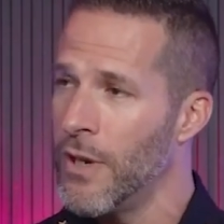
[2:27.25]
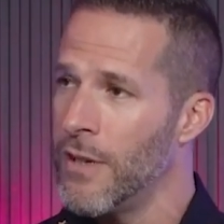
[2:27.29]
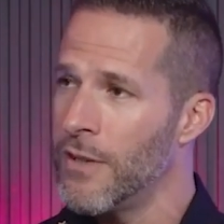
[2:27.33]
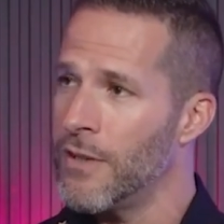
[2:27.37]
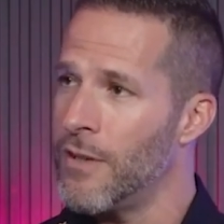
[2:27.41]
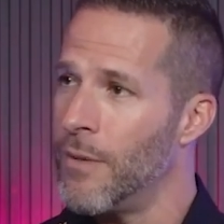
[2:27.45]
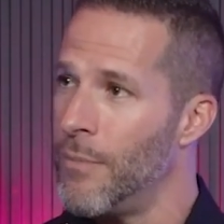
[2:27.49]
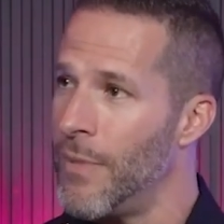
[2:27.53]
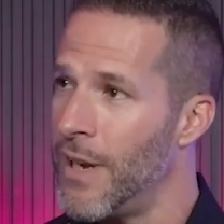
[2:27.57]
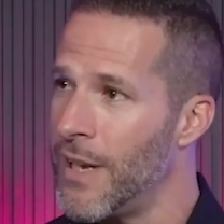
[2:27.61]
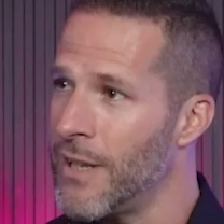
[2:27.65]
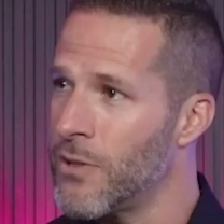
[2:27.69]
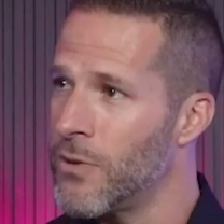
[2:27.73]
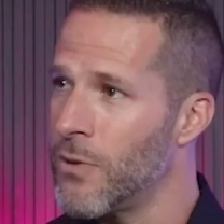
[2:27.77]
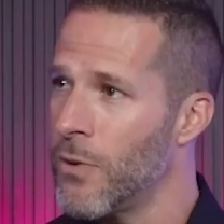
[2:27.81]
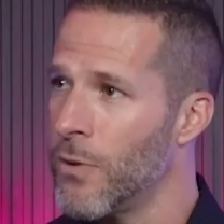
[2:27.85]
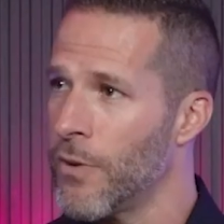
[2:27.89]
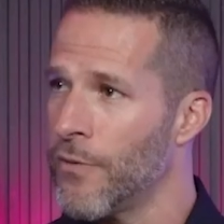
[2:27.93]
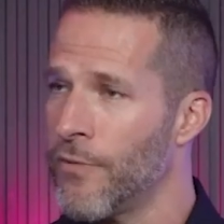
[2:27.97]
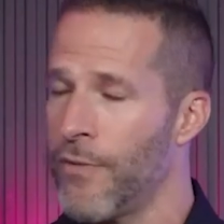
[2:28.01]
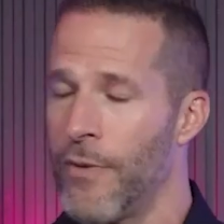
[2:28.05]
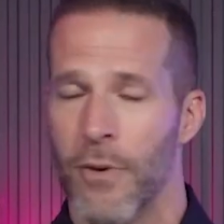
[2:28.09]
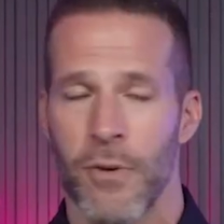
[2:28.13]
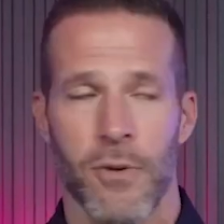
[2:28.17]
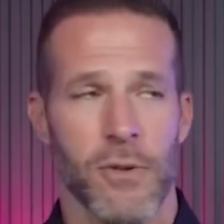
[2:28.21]
to mentor
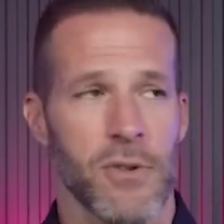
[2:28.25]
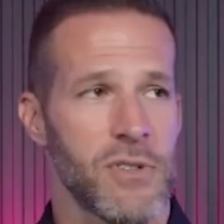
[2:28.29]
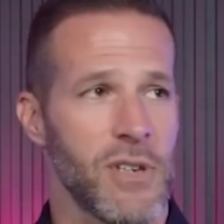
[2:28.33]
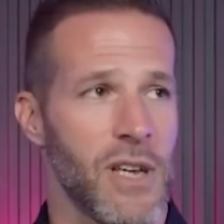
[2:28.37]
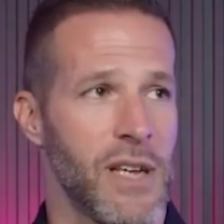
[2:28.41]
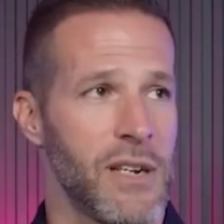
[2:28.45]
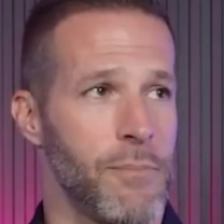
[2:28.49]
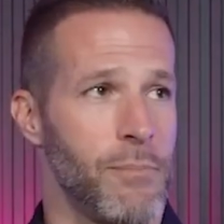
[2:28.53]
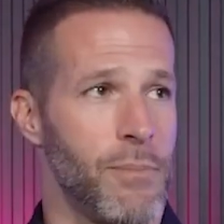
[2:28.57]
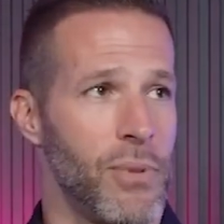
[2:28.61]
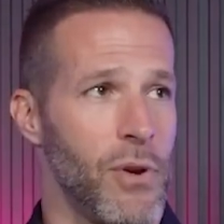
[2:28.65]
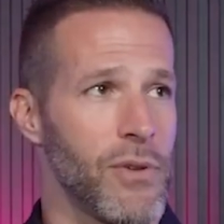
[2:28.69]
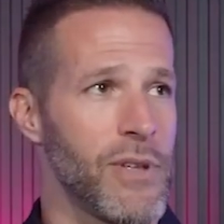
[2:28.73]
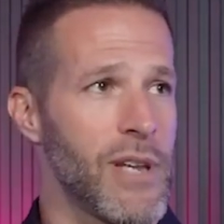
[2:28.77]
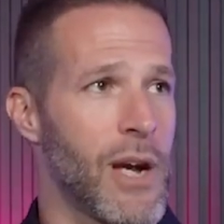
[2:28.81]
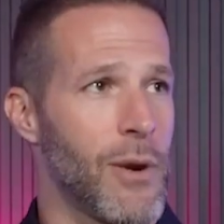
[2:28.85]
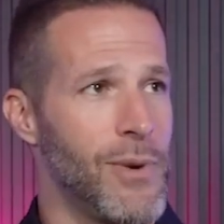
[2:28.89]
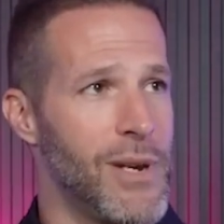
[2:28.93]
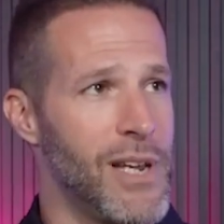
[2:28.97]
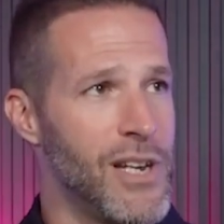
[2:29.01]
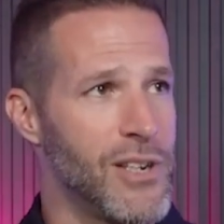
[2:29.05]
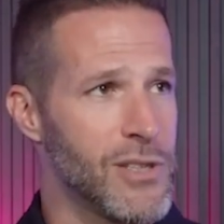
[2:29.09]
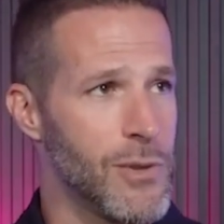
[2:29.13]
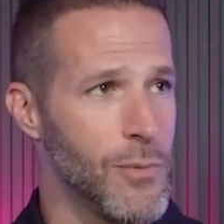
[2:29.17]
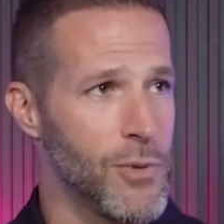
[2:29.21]
folks, and build that
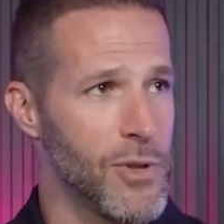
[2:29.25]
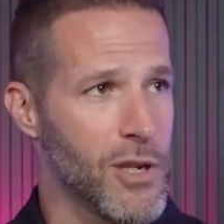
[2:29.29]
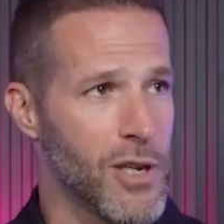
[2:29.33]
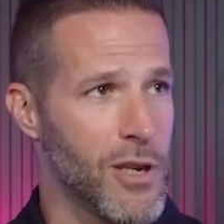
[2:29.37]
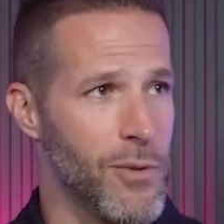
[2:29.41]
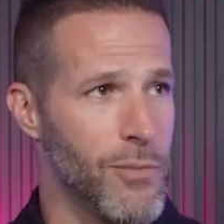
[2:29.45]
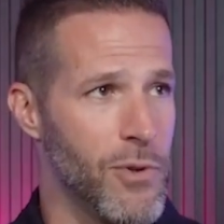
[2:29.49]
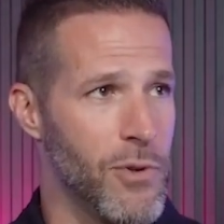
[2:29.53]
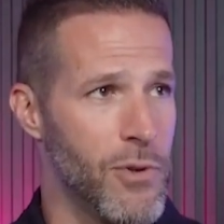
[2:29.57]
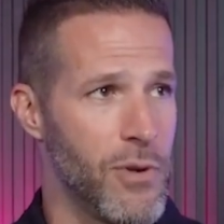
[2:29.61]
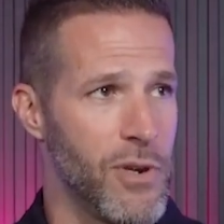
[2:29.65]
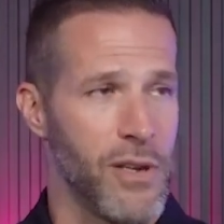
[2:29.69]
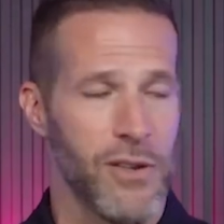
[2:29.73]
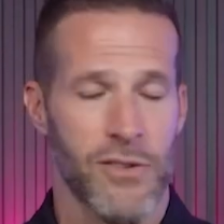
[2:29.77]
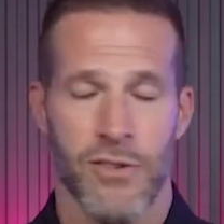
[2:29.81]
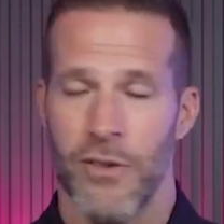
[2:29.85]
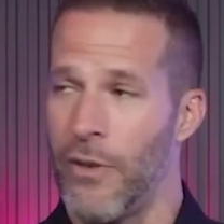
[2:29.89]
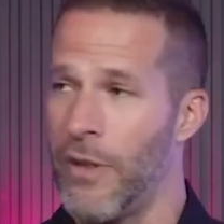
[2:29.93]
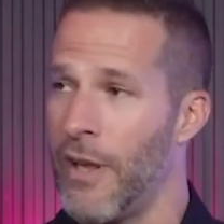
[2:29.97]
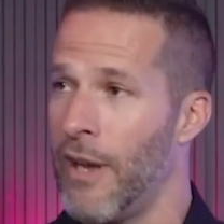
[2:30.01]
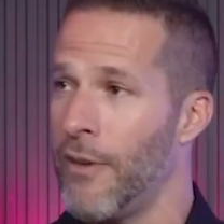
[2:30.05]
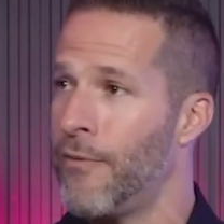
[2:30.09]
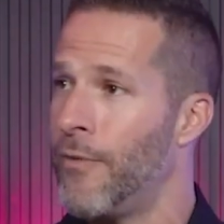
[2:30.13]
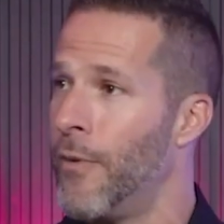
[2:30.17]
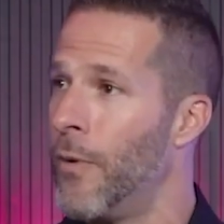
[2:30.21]
relationship with the community so
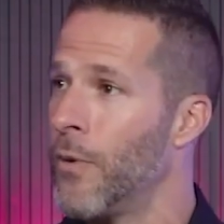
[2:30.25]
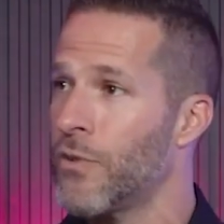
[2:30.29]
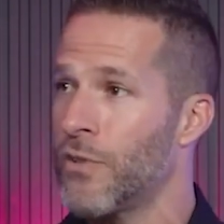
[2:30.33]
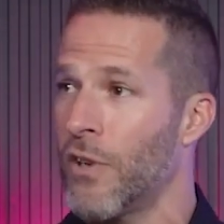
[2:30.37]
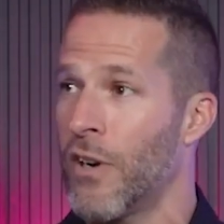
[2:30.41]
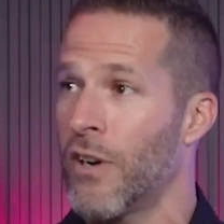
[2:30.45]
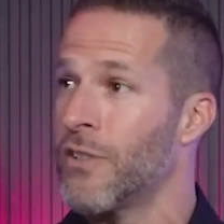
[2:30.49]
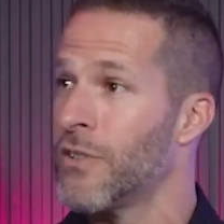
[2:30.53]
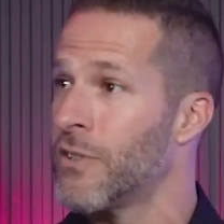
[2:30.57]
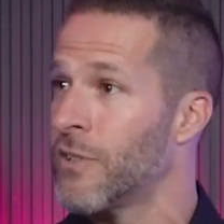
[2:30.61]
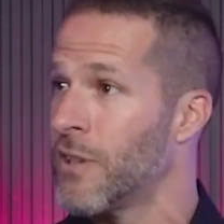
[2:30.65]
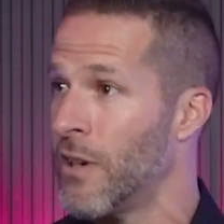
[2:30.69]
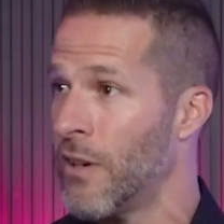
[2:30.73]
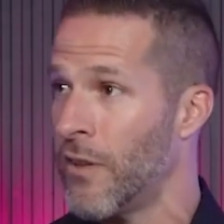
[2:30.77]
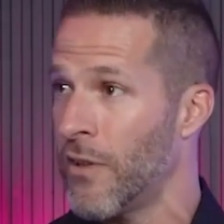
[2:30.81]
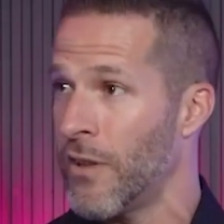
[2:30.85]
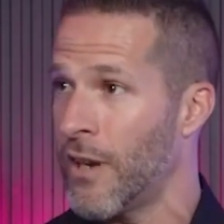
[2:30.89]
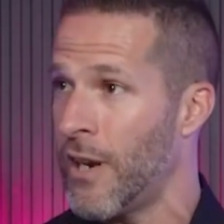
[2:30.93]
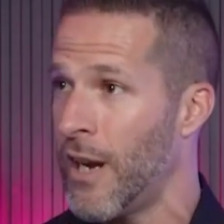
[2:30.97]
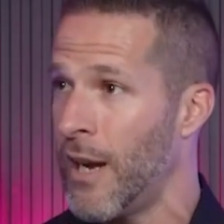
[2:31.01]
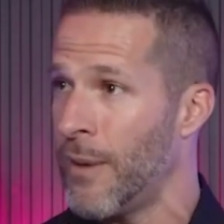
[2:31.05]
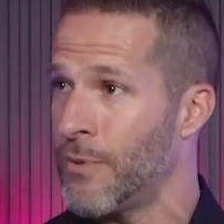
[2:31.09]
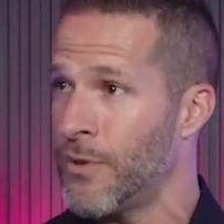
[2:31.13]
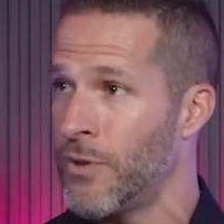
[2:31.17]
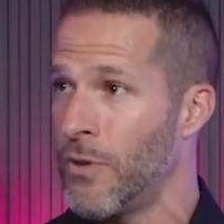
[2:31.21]
that folks aren't scared of the
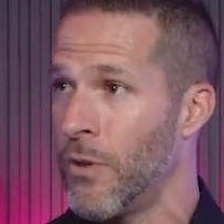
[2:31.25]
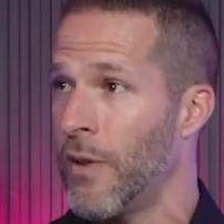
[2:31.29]
cops.